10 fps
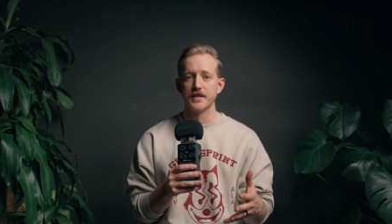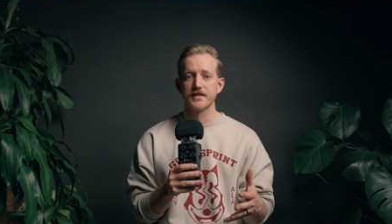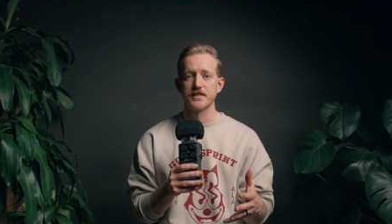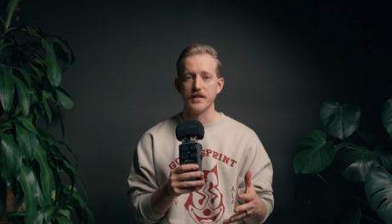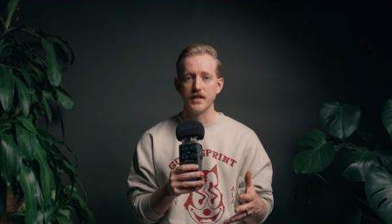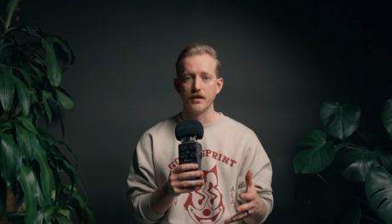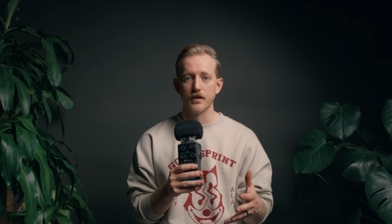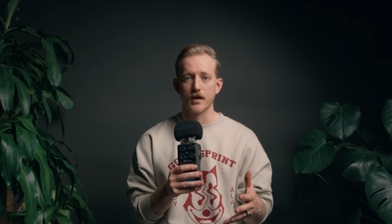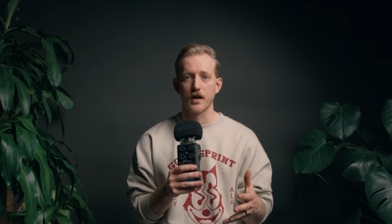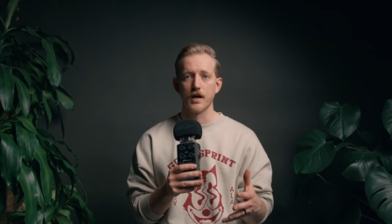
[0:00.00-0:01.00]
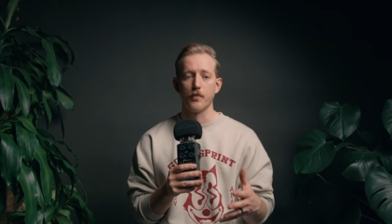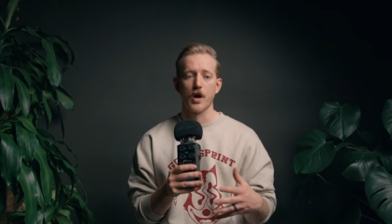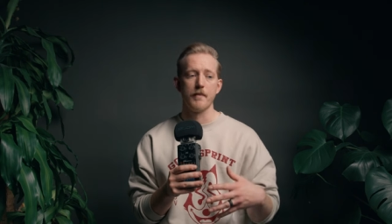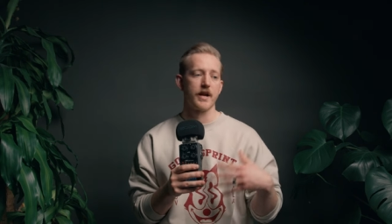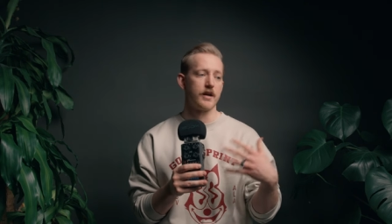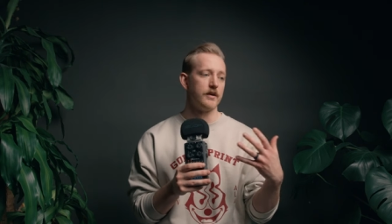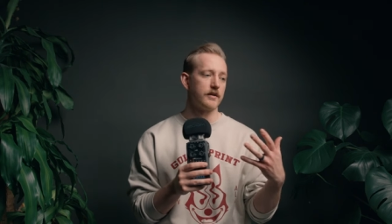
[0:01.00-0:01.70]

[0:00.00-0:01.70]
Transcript: scene um, where I make a